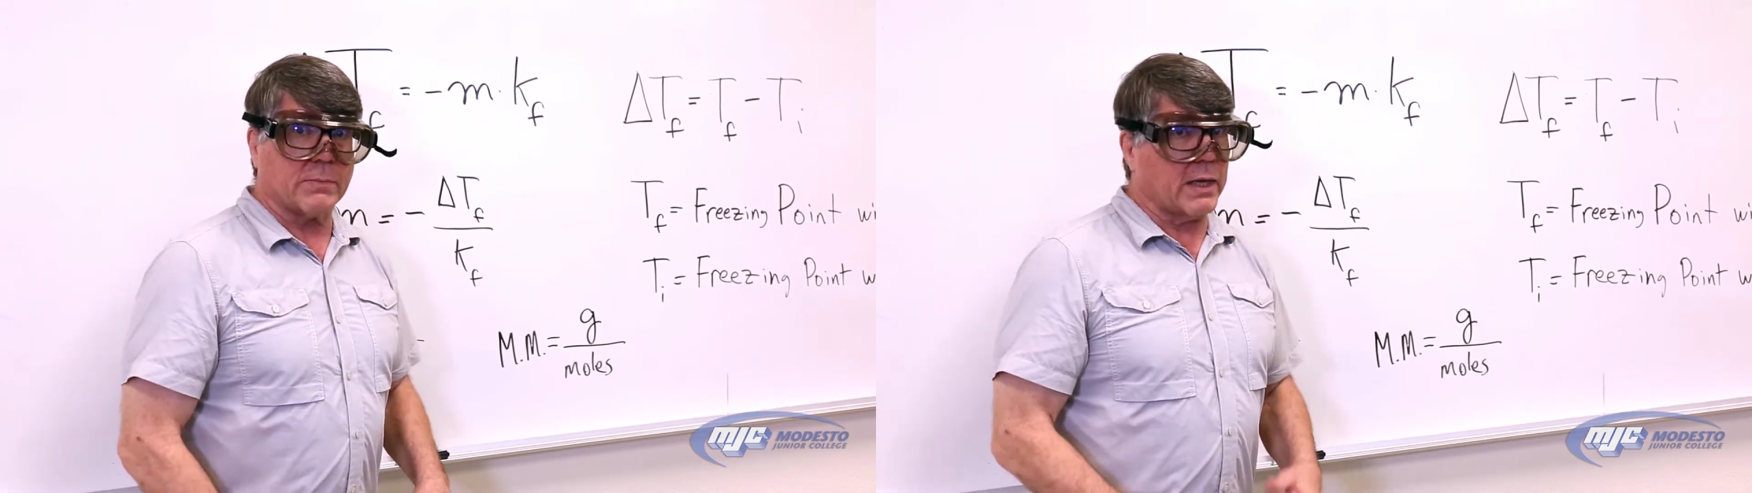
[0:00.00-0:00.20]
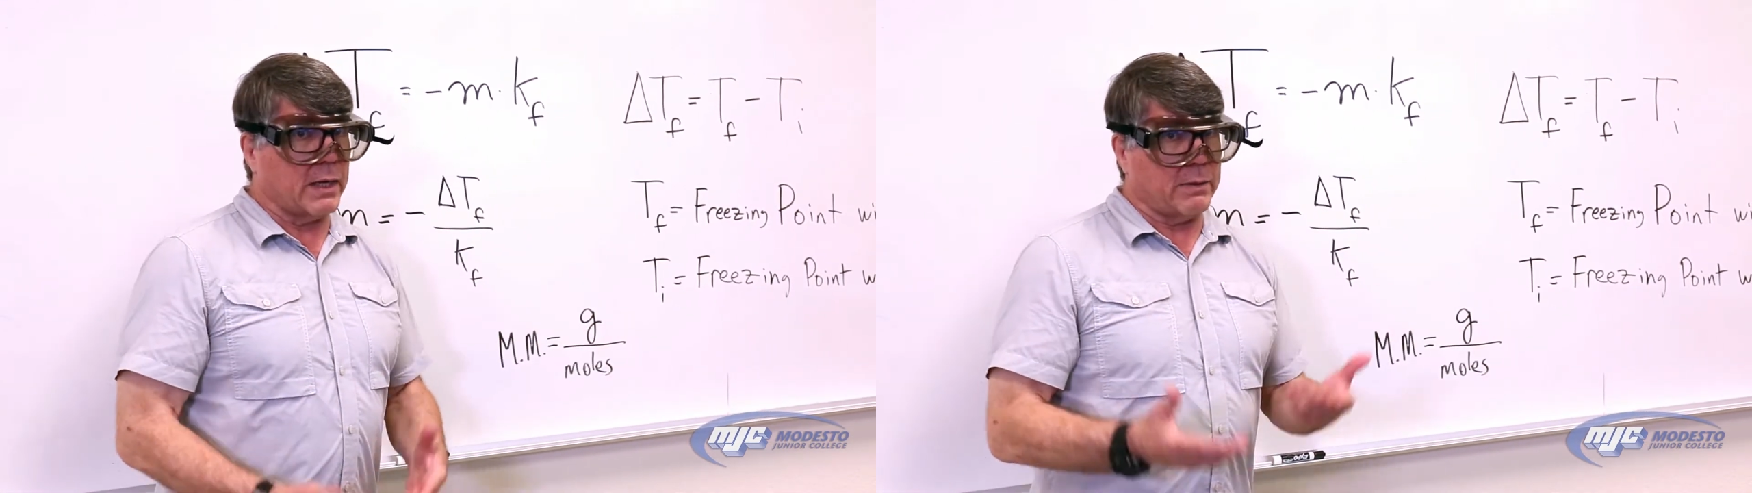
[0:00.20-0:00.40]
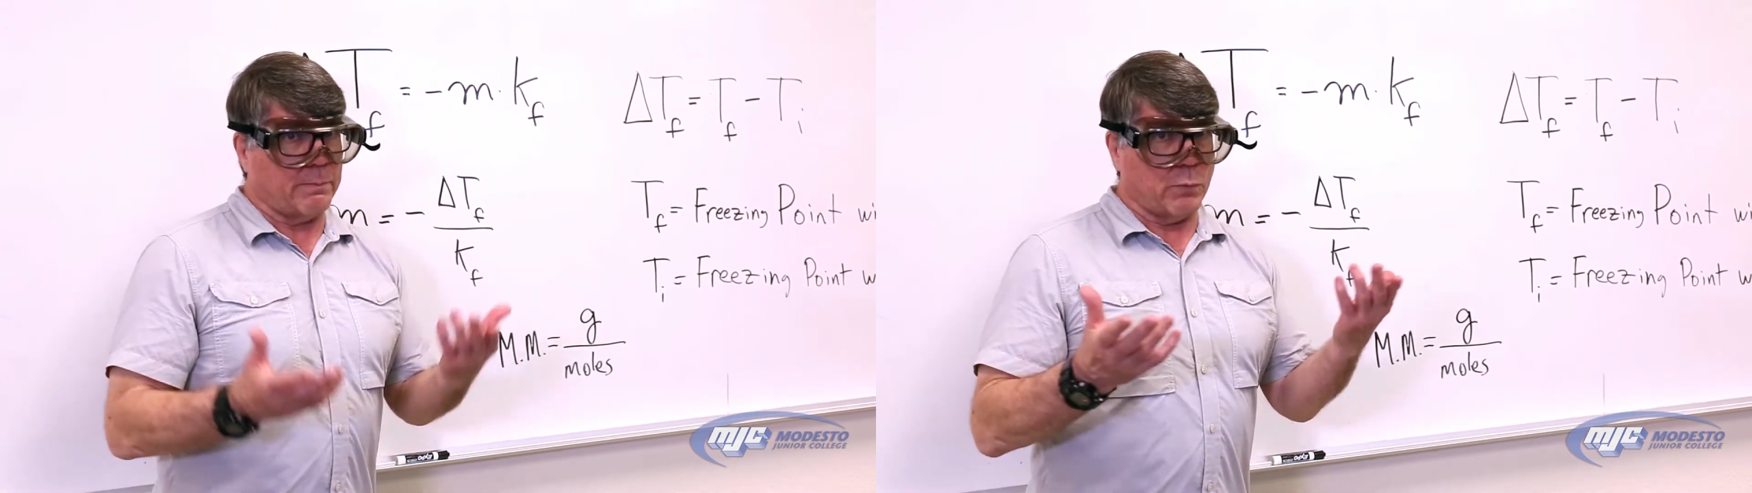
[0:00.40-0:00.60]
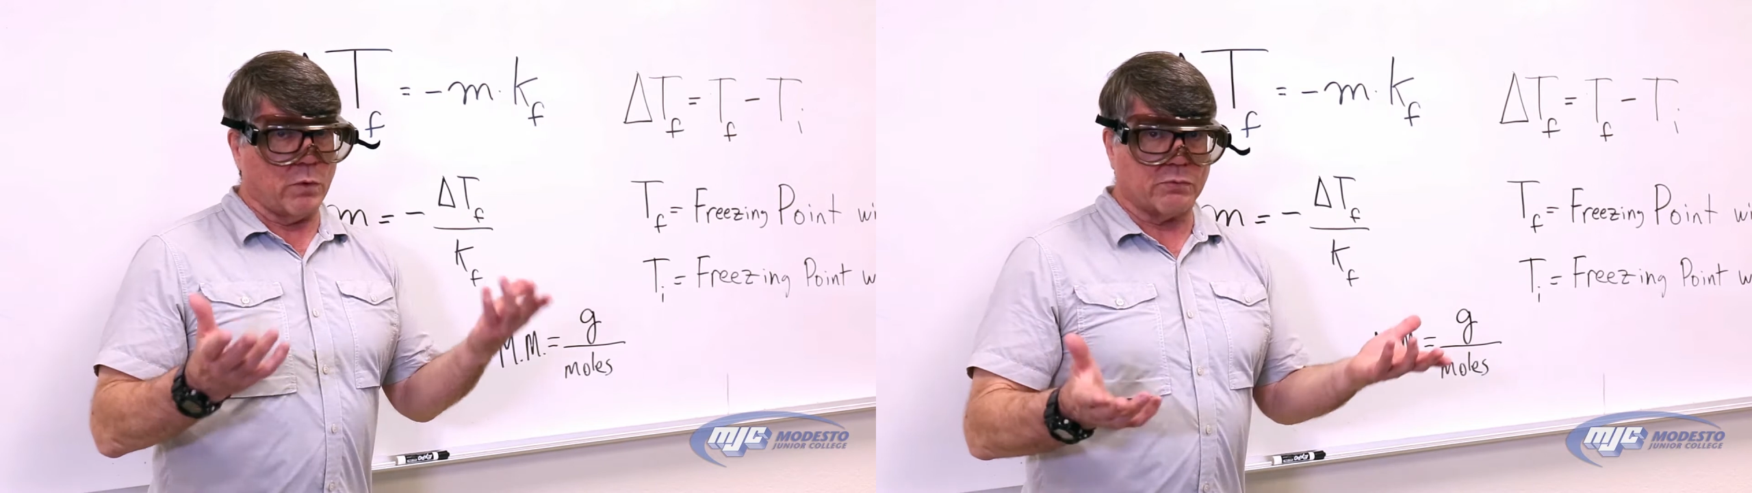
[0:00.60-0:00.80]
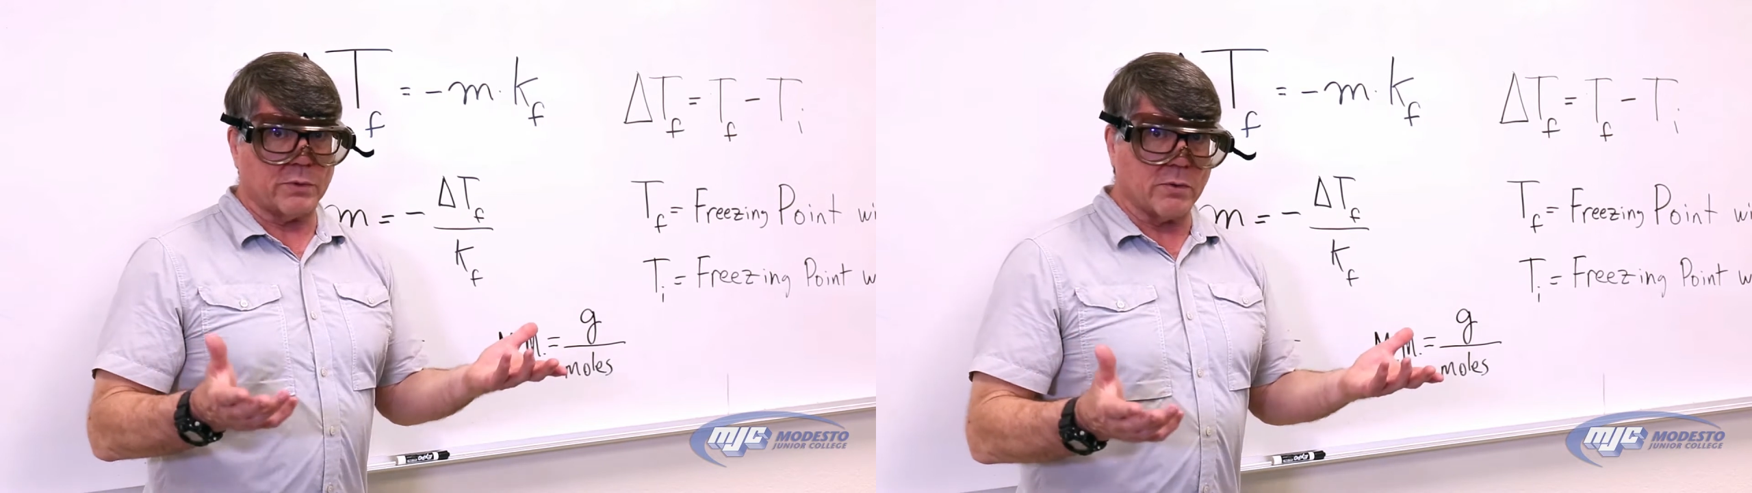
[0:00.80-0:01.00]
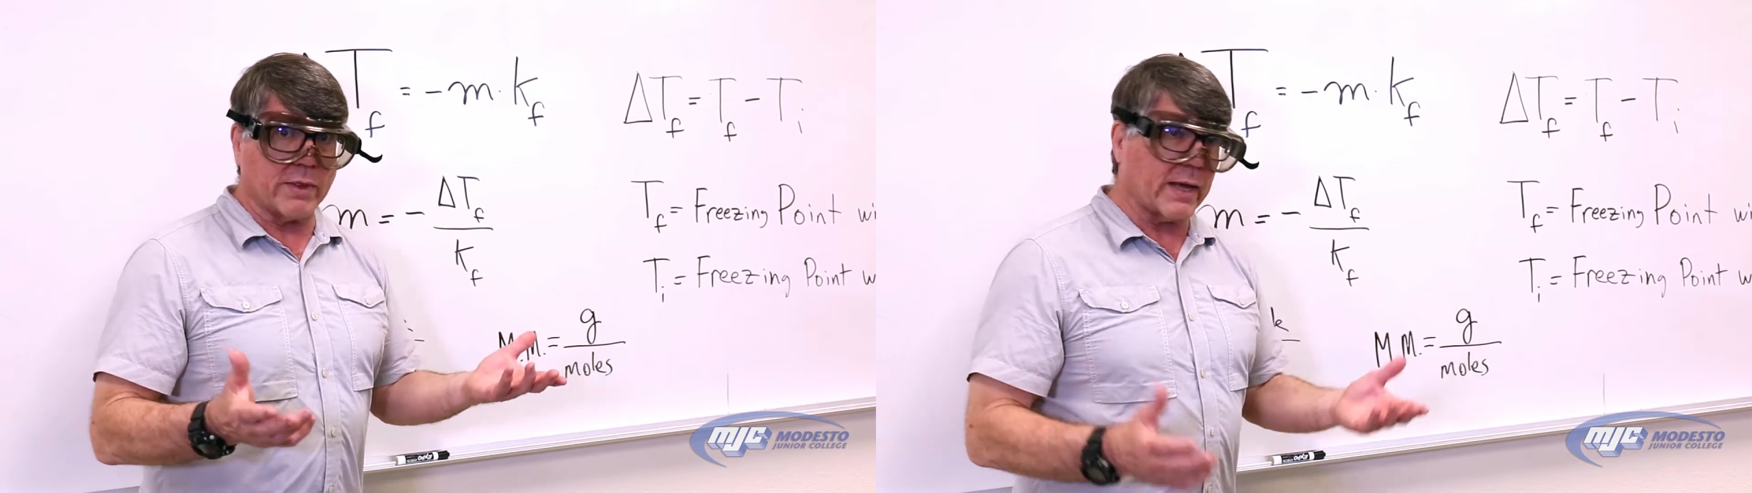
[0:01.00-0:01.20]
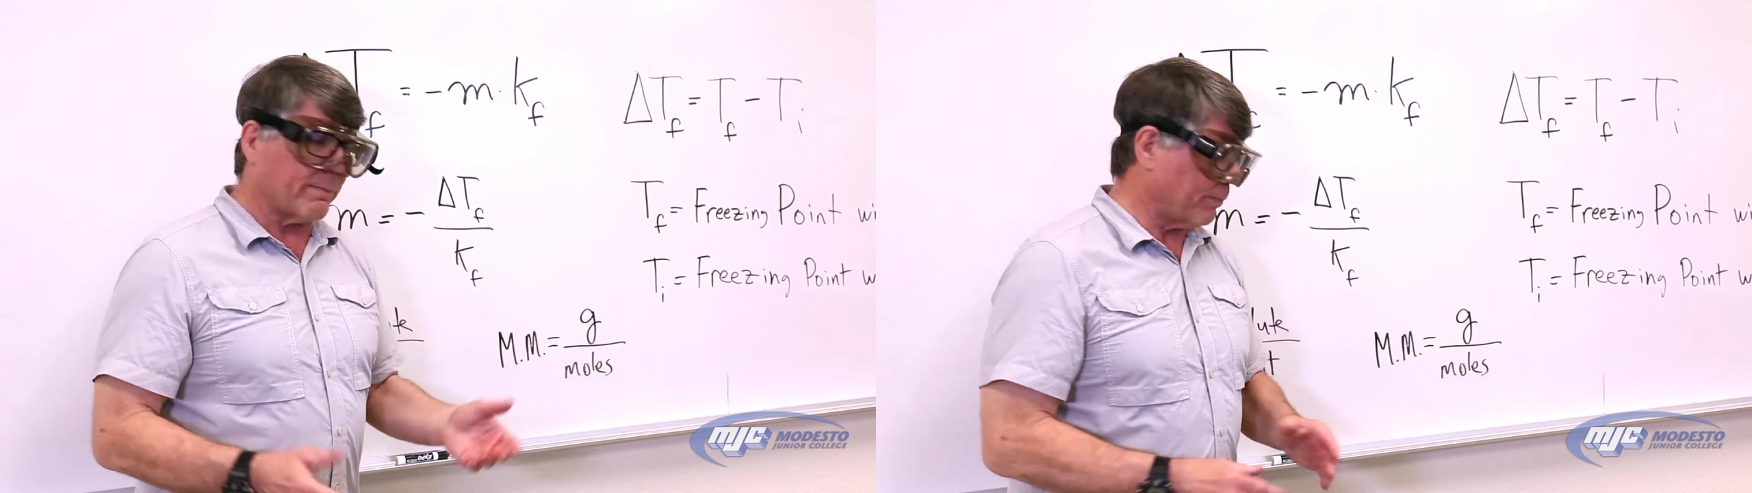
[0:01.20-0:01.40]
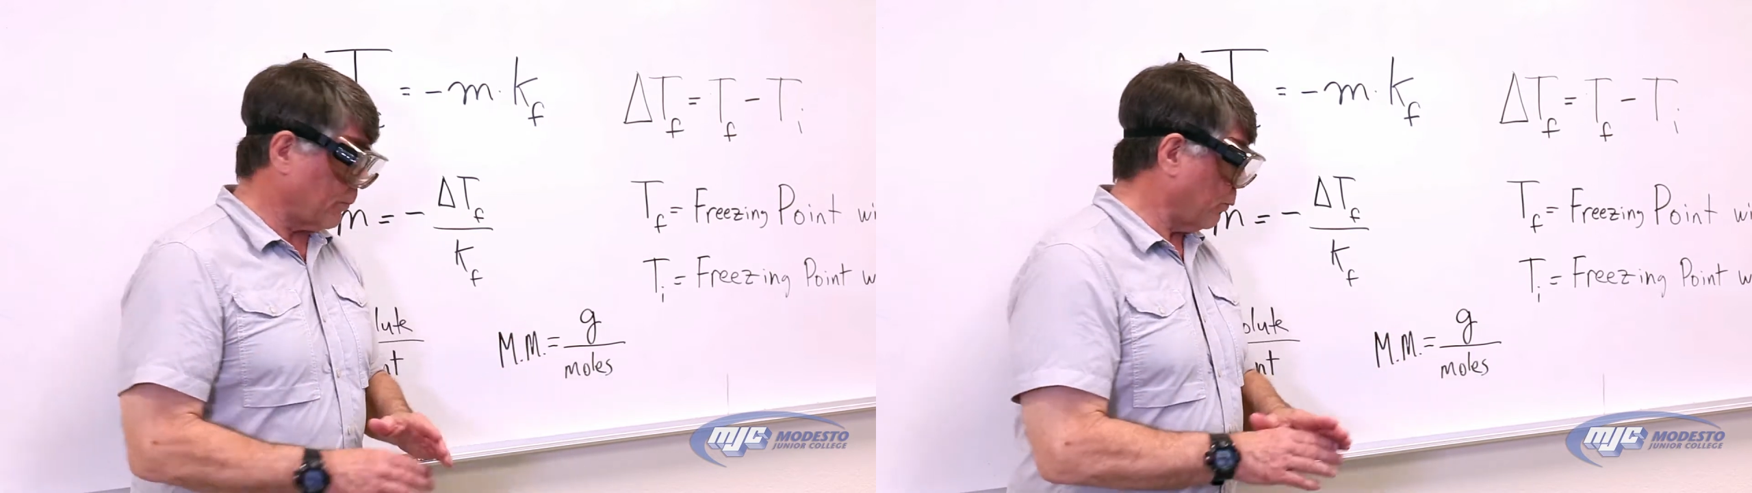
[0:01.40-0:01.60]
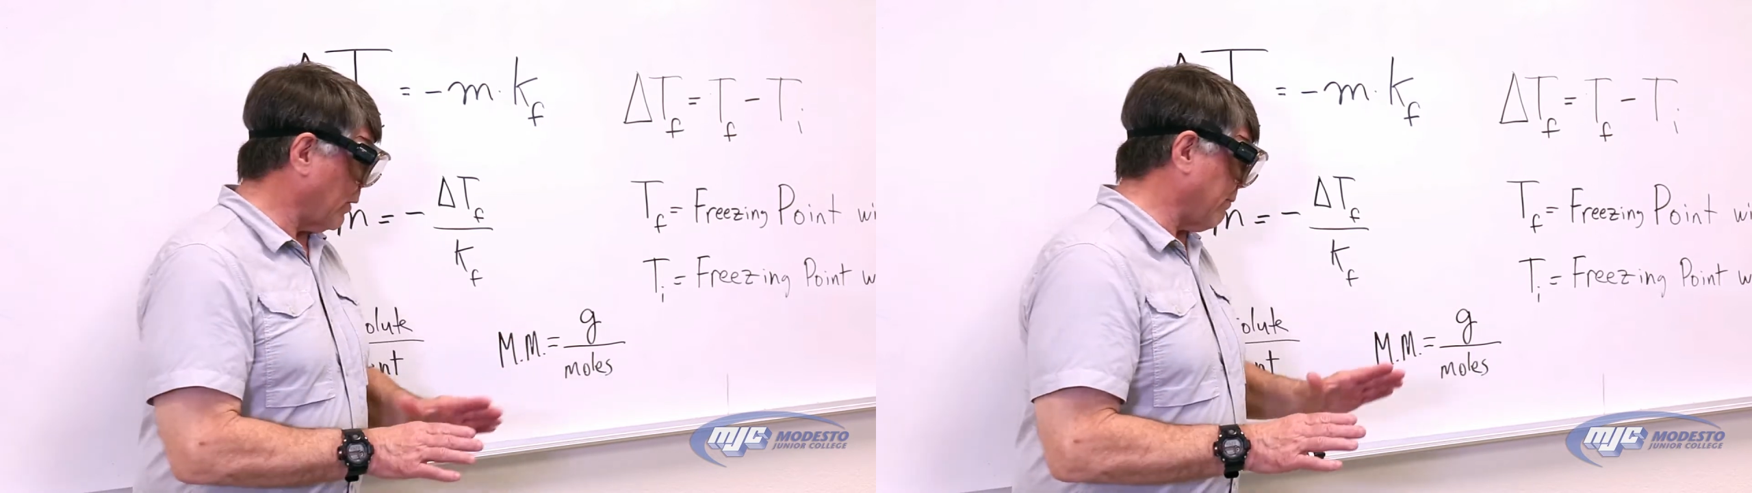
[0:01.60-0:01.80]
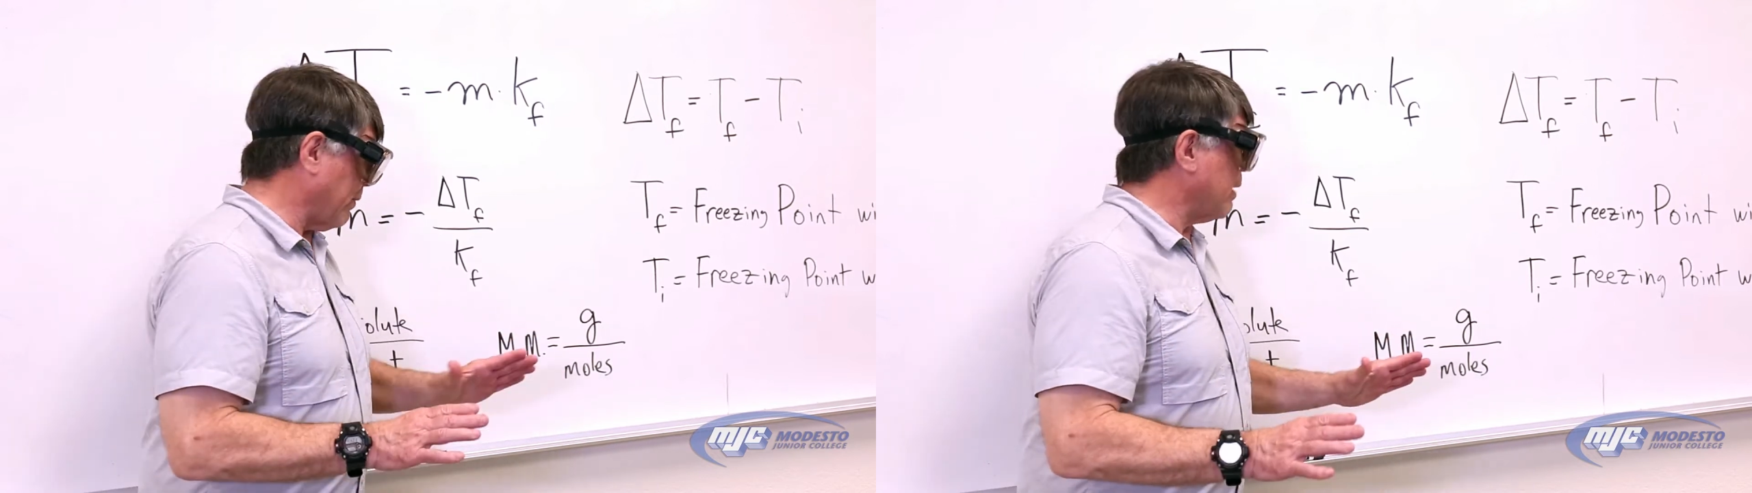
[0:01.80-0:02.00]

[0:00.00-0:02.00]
and once we know that, we have